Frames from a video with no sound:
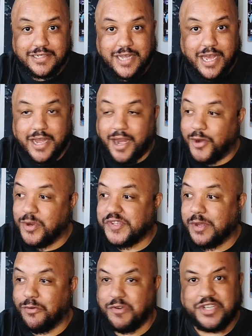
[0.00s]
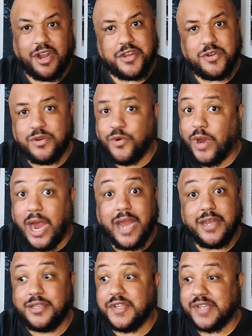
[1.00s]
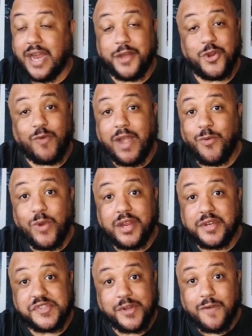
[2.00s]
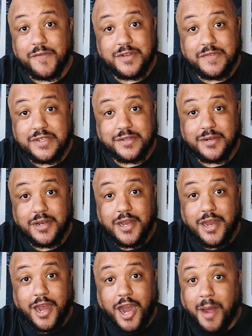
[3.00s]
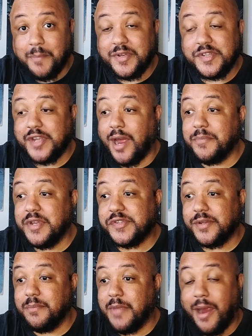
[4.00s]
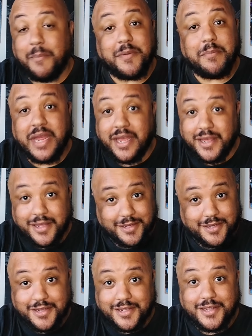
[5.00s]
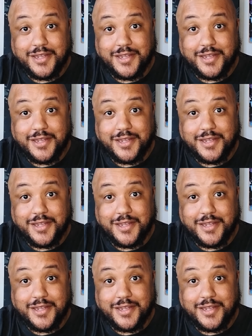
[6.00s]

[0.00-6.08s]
And I know you say, well, Rashad, you know, I ain't no right-wing conservative either. I'm a man.